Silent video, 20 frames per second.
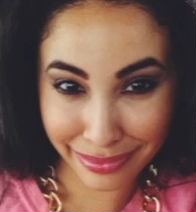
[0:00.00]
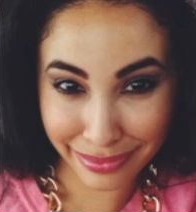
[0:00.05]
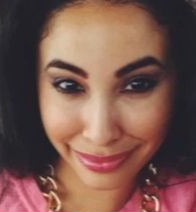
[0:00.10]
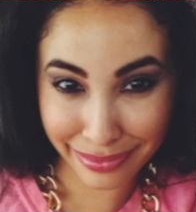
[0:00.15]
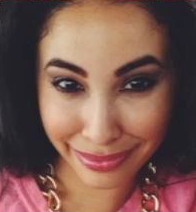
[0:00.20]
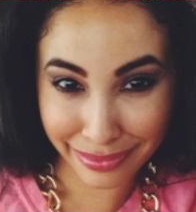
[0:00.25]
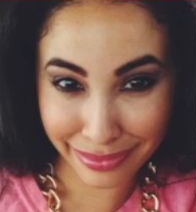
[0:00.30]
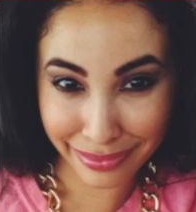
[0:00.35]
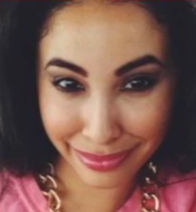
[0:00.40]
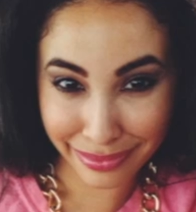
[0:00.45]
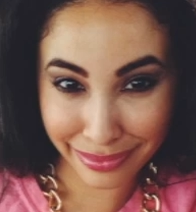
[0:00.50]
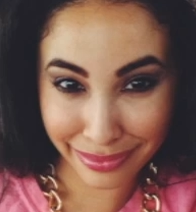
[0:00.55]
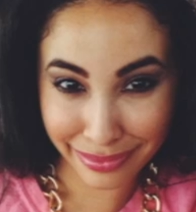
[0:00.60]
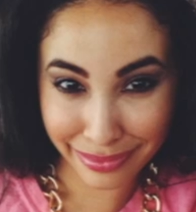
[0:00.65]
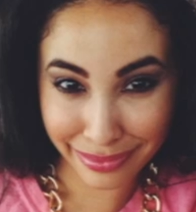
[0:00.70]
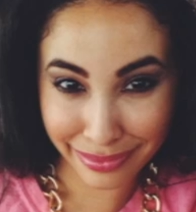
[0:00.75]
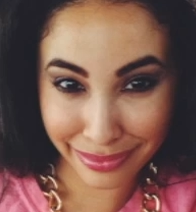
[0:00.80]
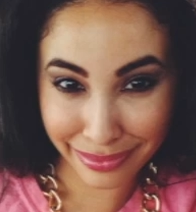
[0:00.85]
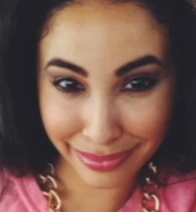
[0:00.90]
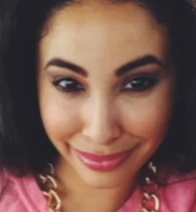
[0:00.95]

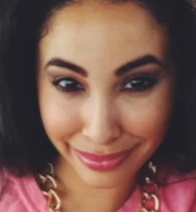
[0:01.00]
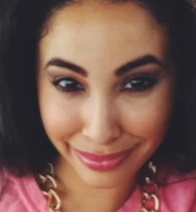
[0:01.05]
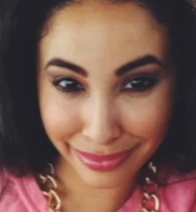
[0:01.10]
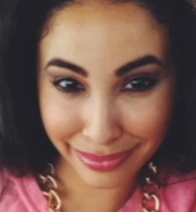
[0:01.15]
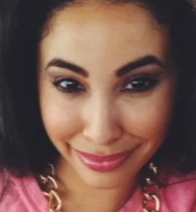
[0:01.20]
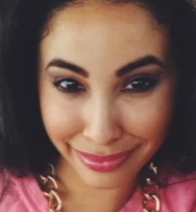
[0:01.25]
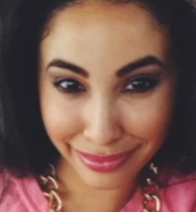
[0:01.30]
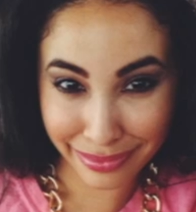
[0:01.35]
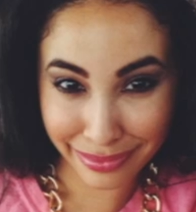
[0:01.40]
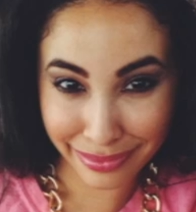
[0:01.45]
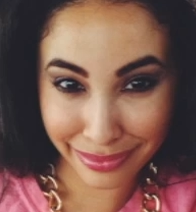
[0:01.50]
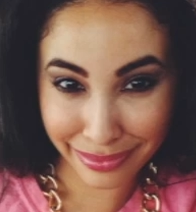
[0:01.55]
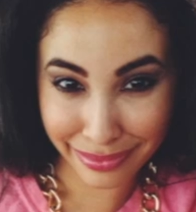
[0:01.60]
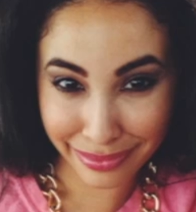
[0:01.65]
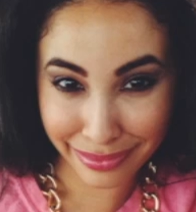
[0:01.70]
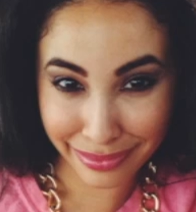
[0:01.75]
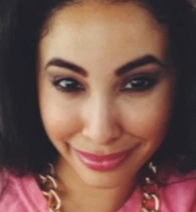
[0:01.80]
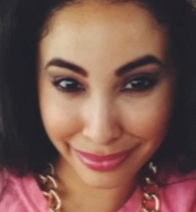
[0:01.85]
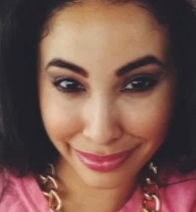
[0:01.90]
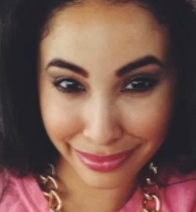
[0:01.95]

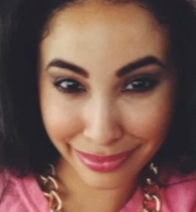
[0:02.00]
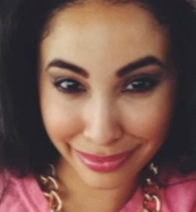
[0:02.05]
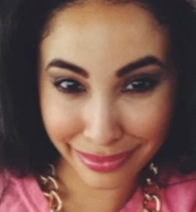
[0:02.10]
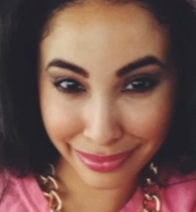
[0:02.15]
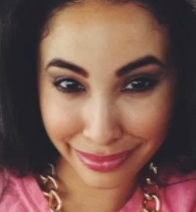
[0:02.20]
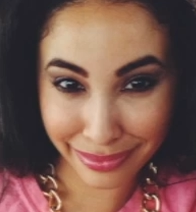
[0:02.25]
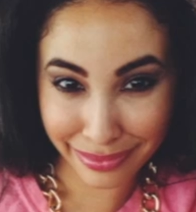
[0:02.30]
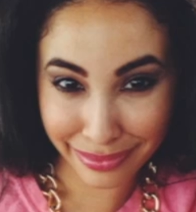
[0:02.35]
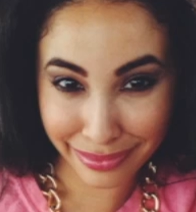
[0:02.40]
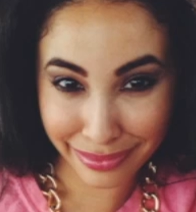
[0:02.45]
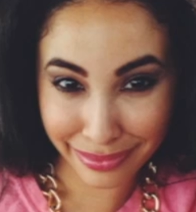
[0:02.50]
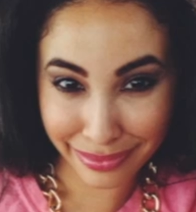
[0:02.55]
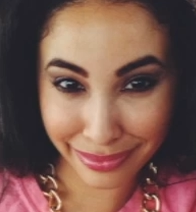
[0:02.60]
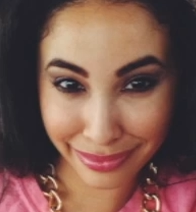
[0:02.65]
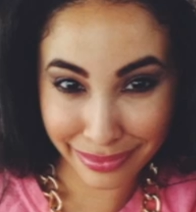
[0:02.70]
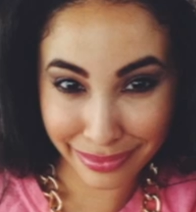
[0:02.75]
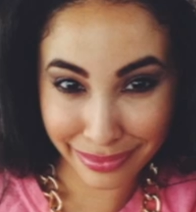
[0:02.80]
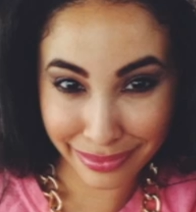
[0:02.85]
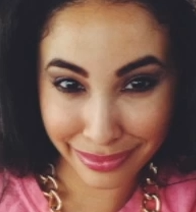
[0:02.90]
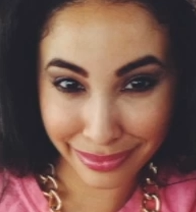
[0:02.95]
Nobody speaks.